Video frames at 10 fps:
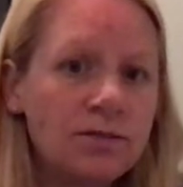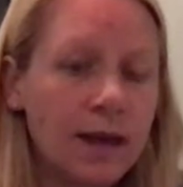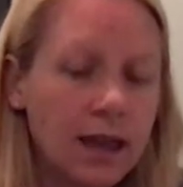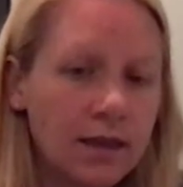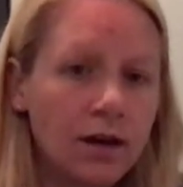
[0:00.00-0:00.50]

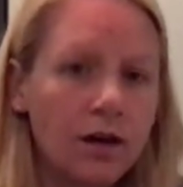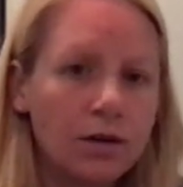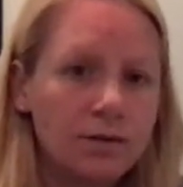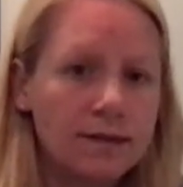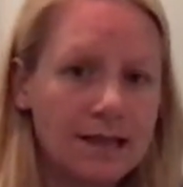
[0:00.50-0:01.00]
making their
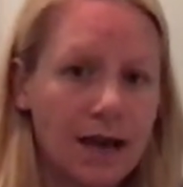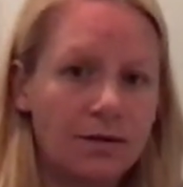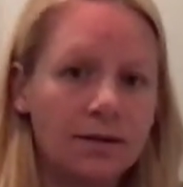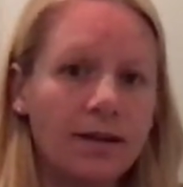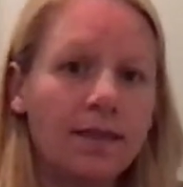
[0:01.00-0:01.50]
own
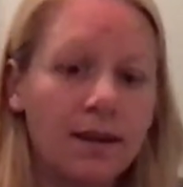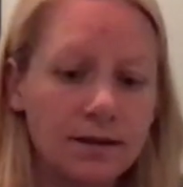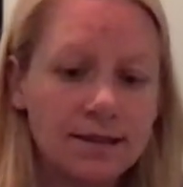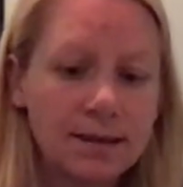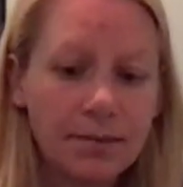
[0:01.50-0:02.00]
sound.
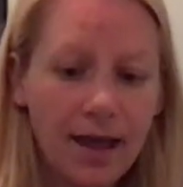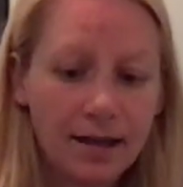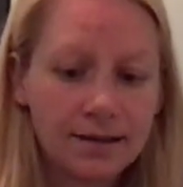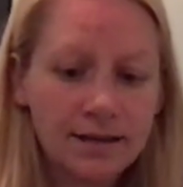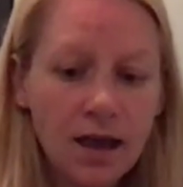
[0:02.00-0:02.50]
There's the
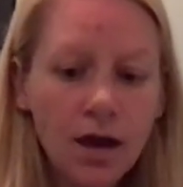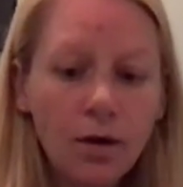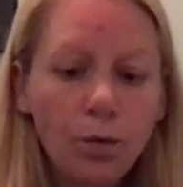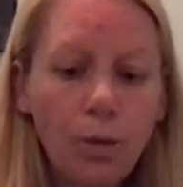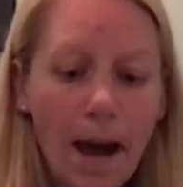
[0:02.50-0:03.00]
blend.
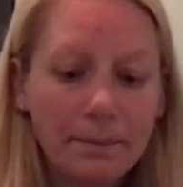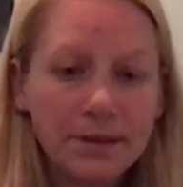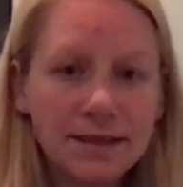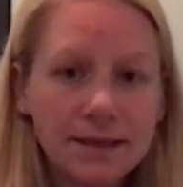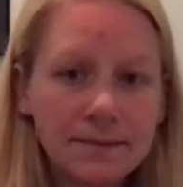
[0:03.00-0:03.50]

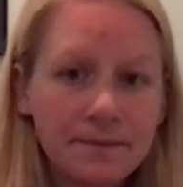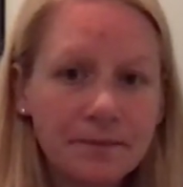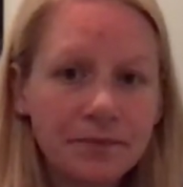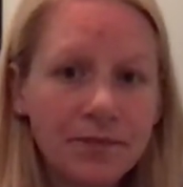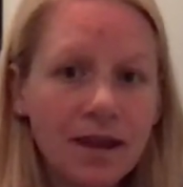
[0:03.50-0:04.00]
Wept.
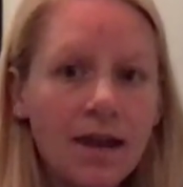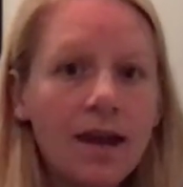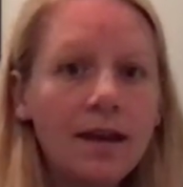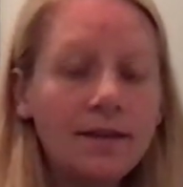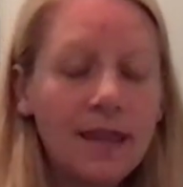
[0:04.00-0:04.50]

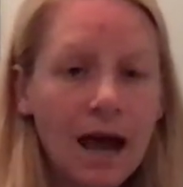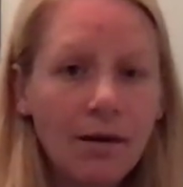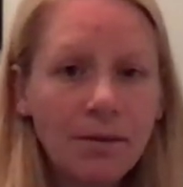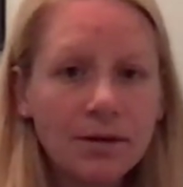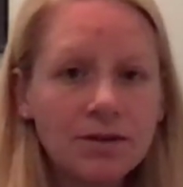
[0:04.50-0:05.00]
Now I
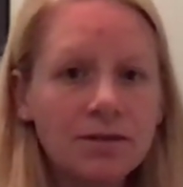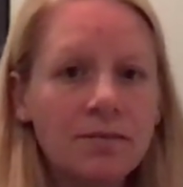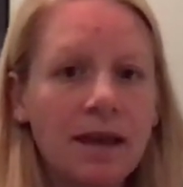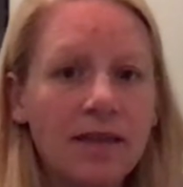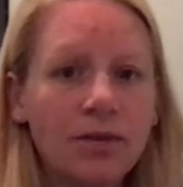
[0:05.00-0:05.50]
want you to
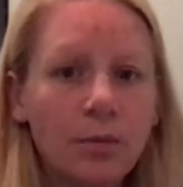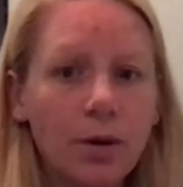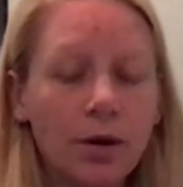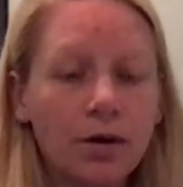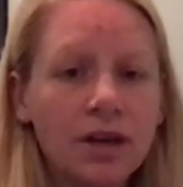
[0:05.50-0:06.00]
make the
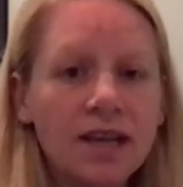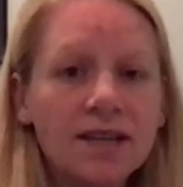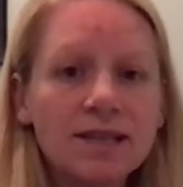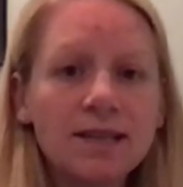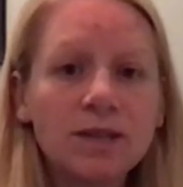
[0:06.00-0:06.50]
word
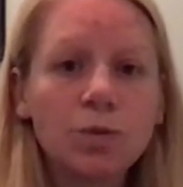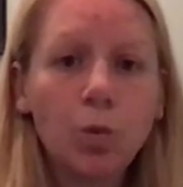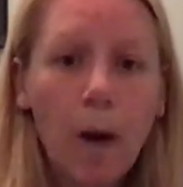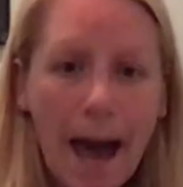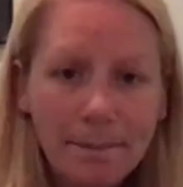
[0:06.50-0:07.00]

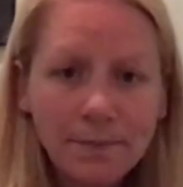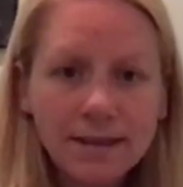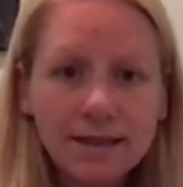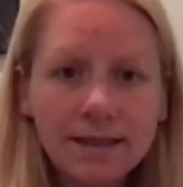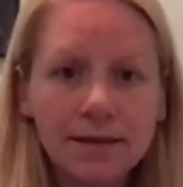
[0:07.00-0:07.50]

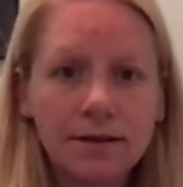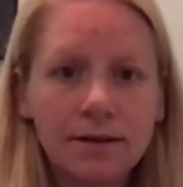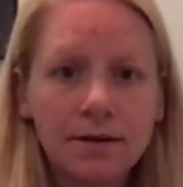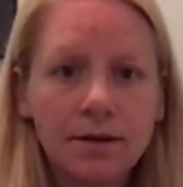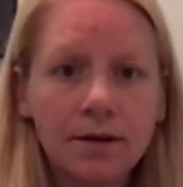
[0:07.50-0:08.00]
swept.
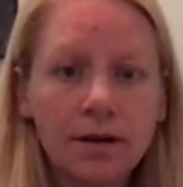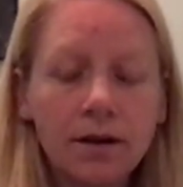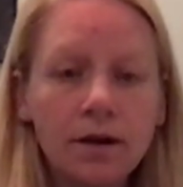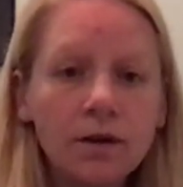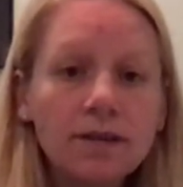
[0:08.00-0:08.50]

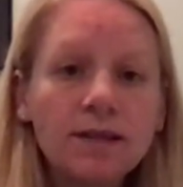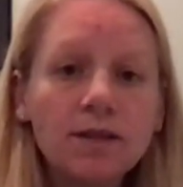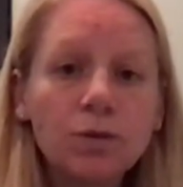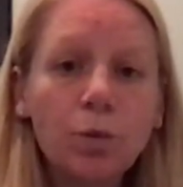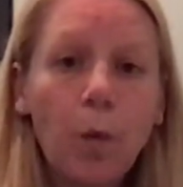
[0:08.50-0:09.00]

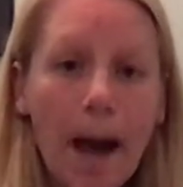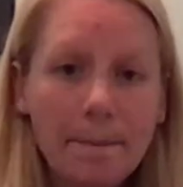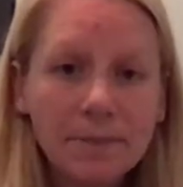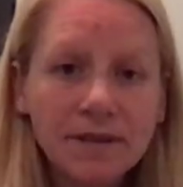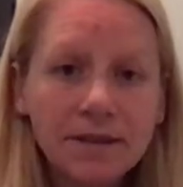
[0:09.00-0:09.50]

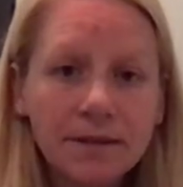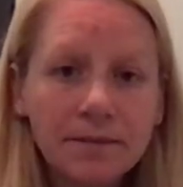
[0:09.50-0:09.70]
Swept.